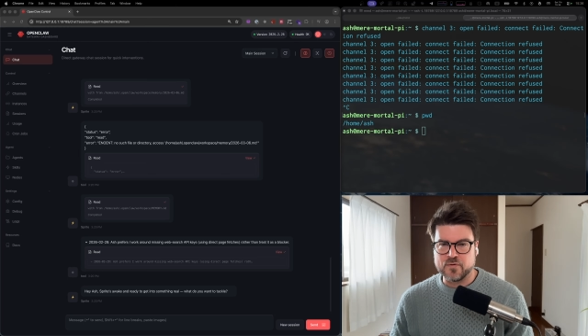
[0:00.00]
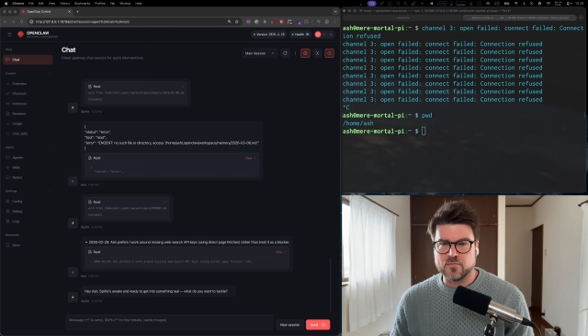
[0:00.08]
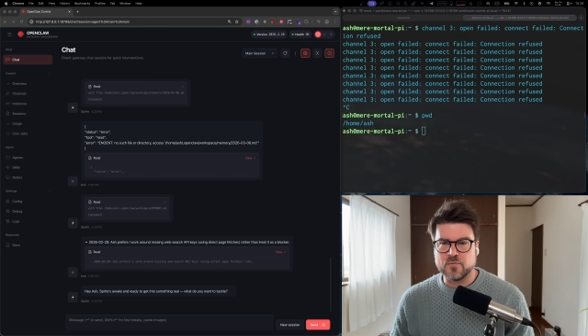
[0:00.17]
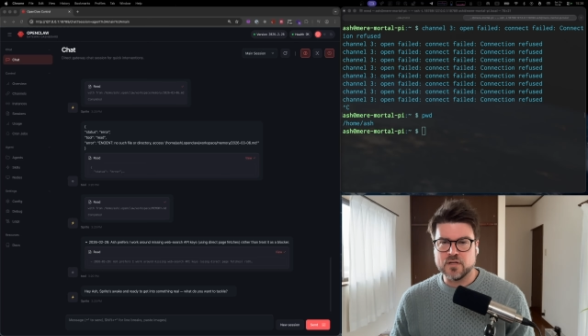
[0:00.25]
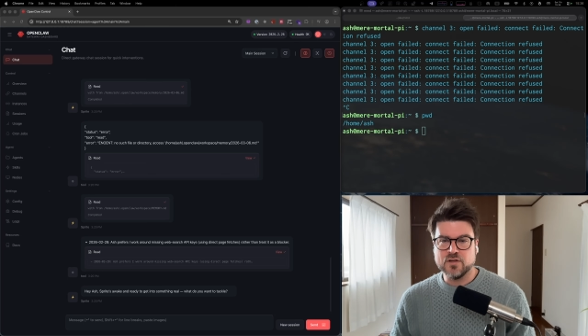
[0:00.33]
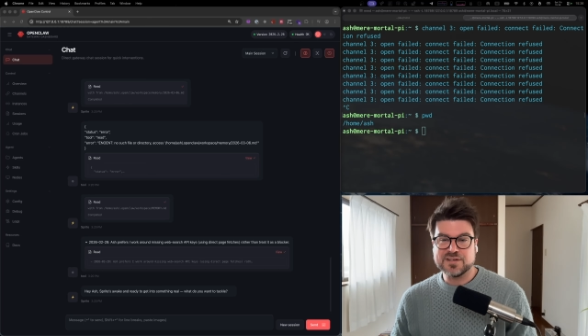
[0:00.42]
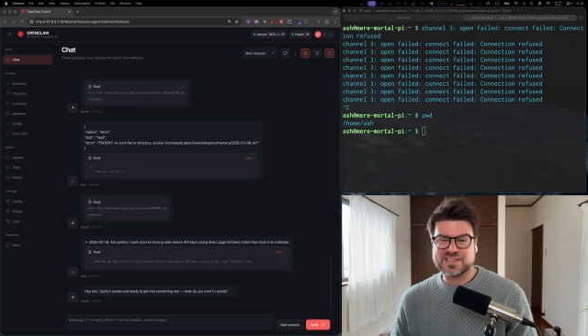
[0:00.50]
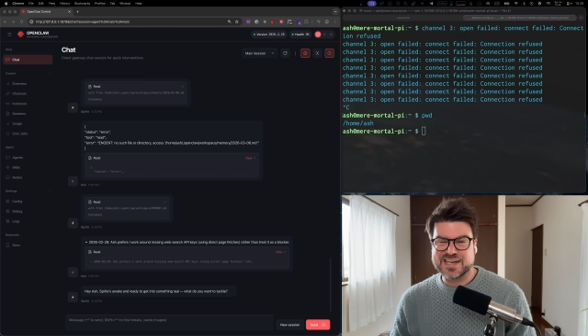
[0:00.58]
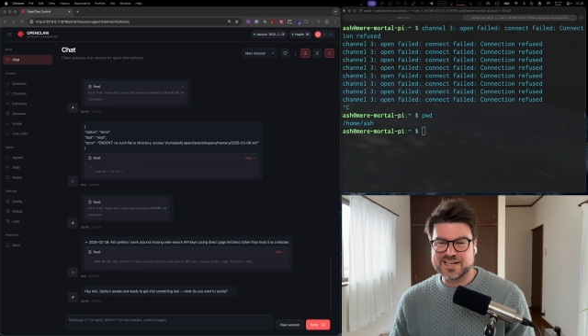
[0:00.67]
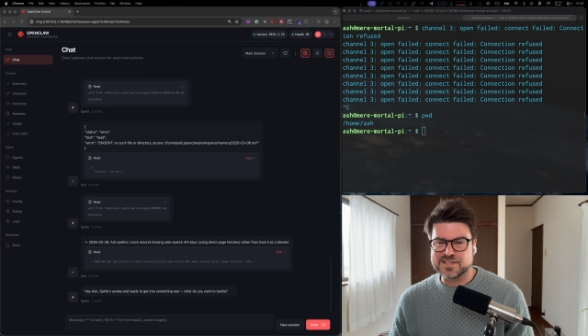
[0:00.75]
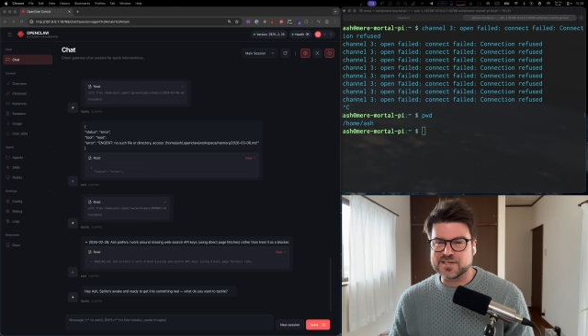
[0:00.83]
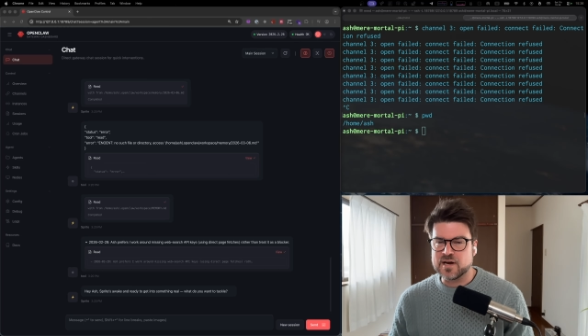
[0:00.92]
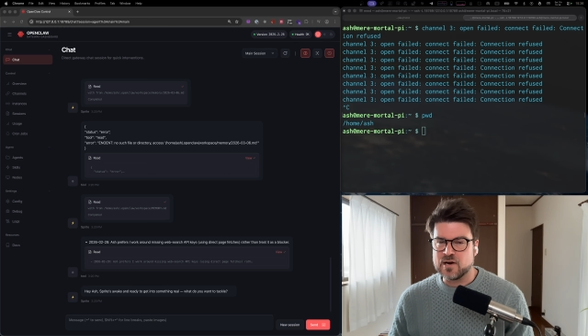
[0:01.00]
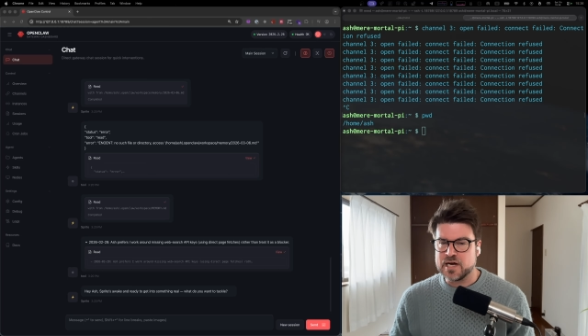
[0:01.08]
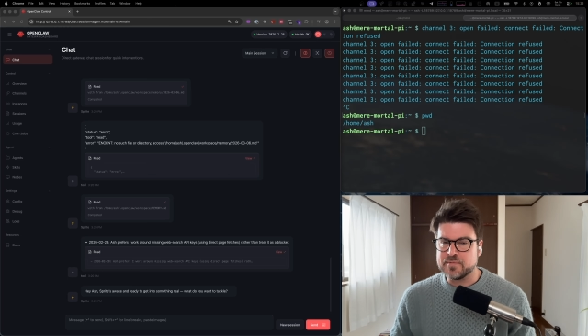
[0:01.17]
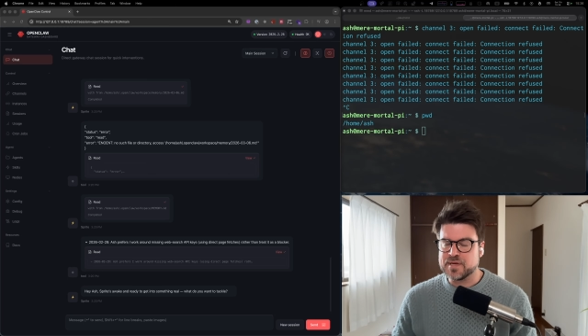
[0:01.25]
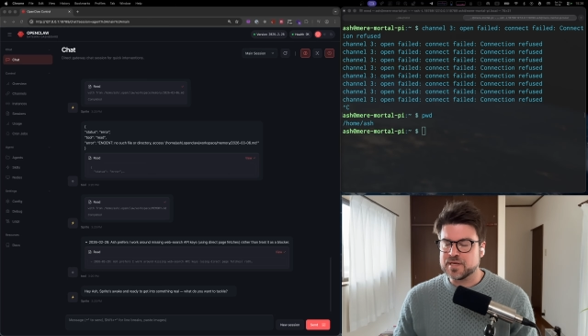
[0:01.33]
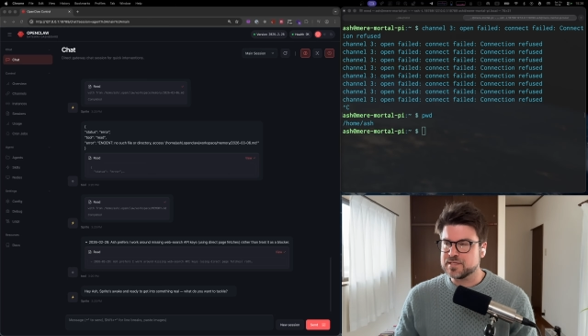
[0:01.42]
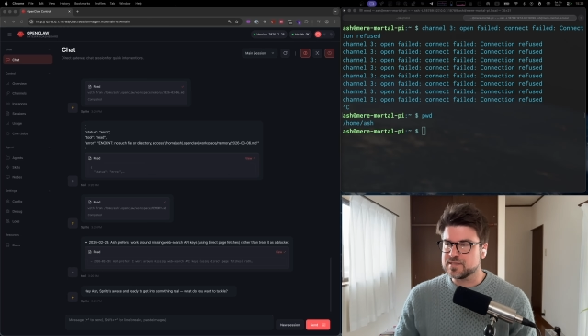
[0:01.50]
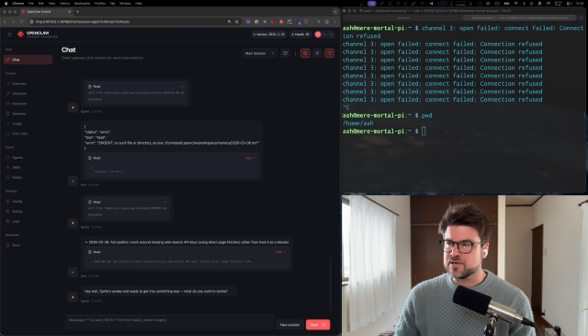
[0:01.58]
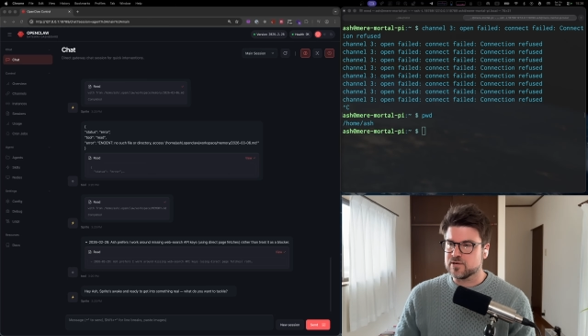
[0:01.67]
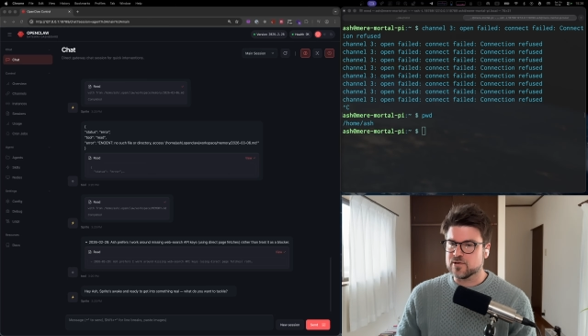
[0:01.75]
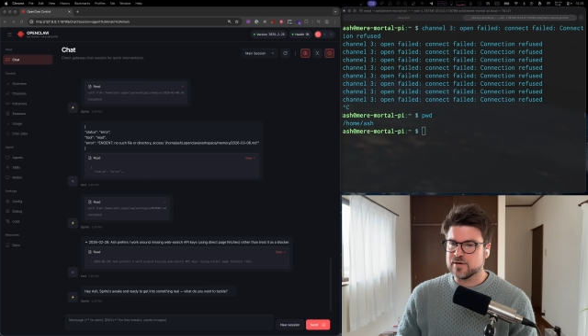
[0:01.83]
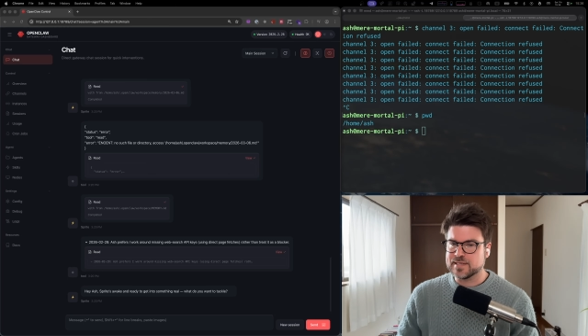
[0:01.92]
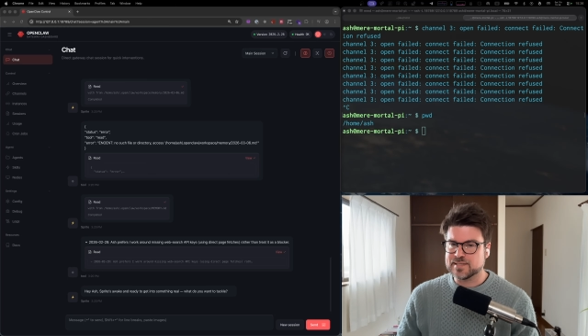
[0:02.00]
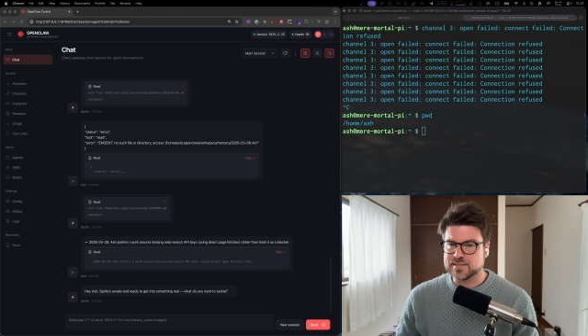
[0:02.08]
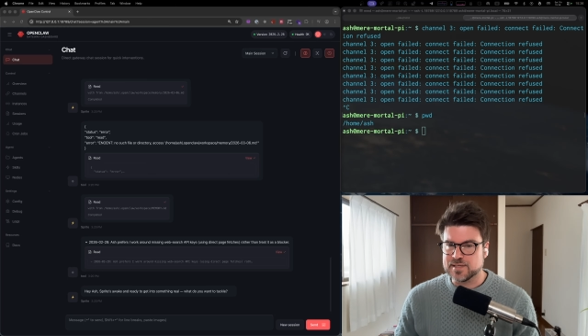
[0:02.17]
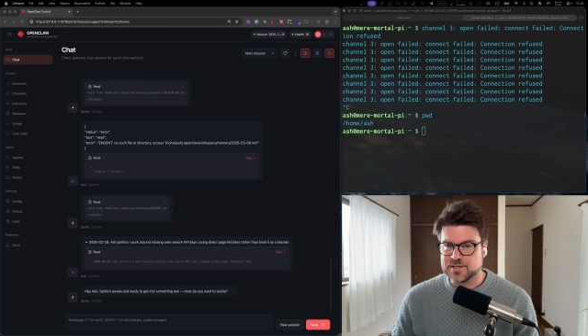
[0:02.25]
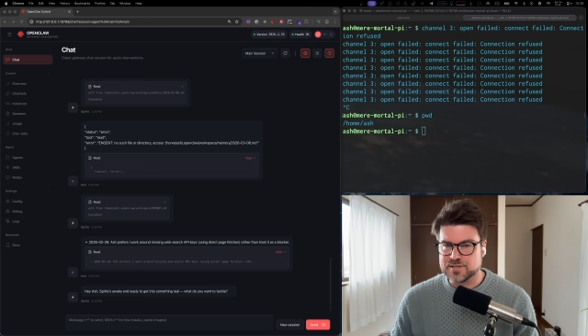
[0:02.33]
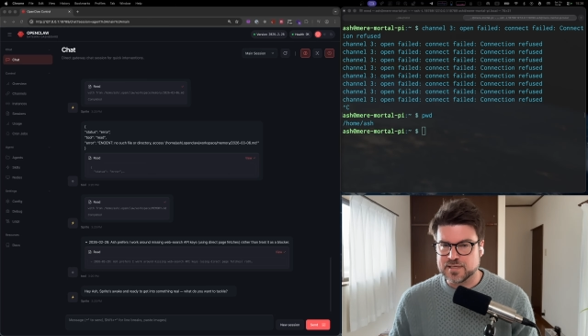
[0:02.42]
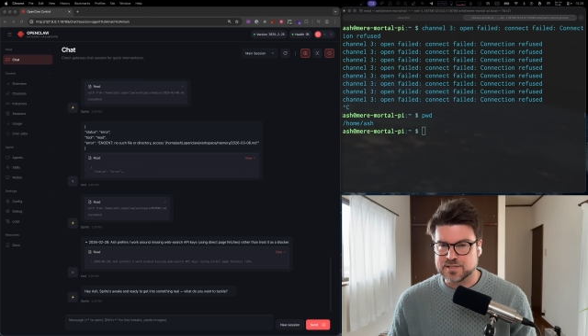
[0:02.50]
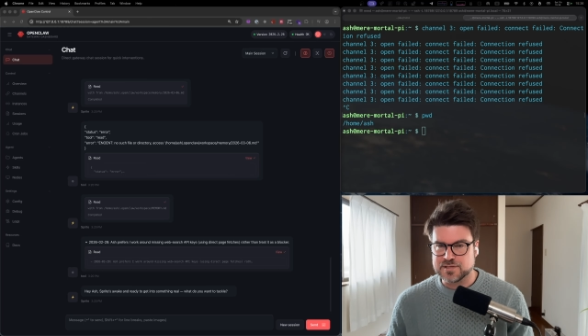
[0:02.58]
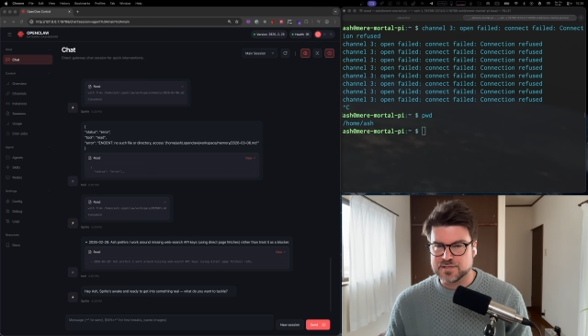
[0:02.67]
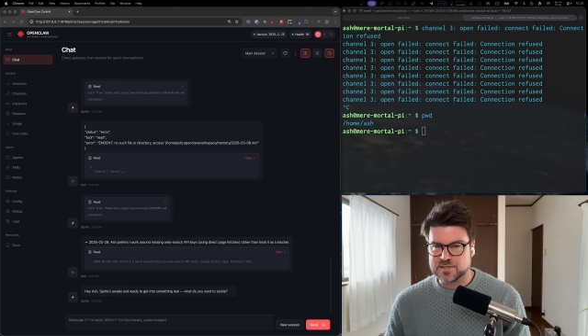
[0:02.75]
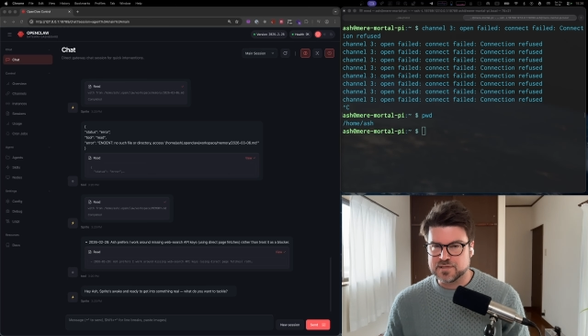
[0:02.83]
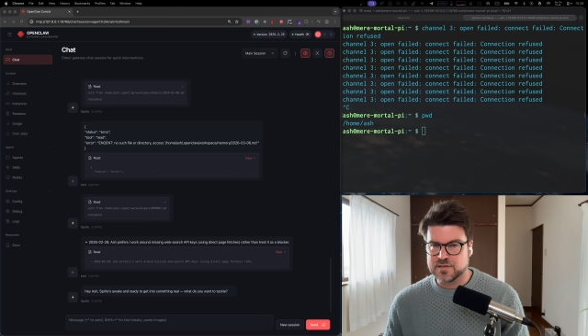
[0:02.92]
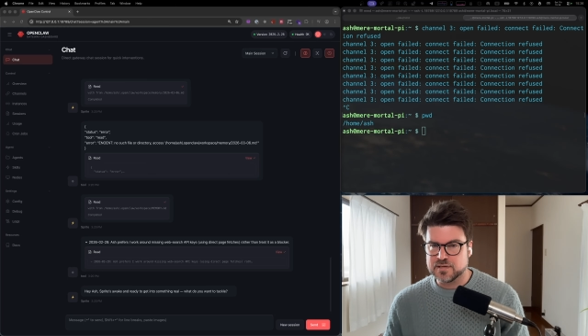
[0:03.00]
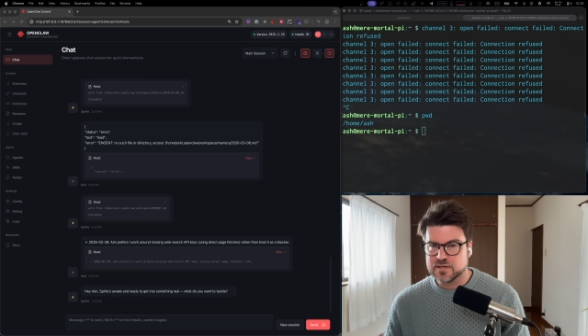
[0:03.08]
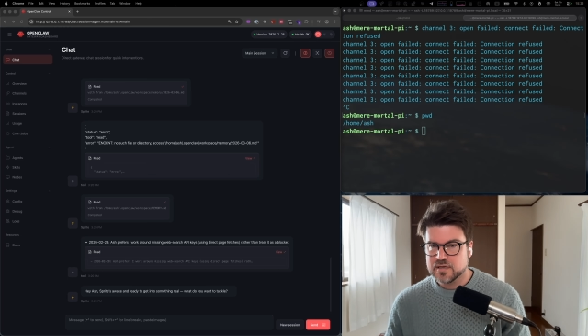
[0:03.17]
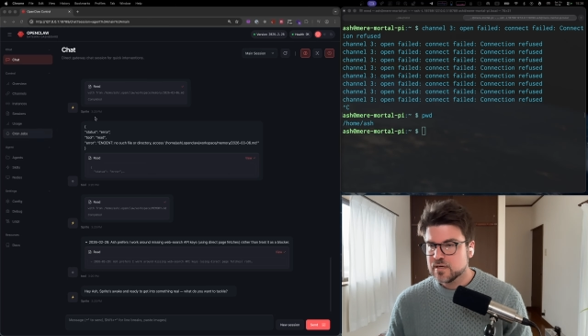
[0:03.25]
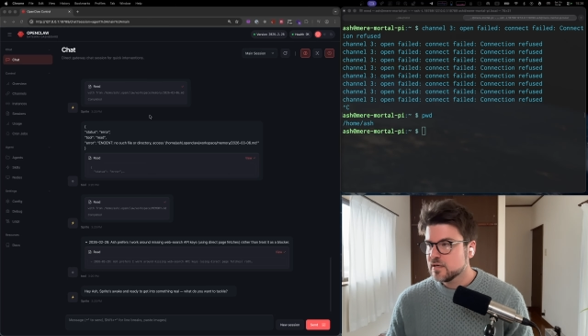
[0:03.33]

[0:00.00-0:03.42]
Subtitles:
what looks kind of scary, because your SSH session is gonna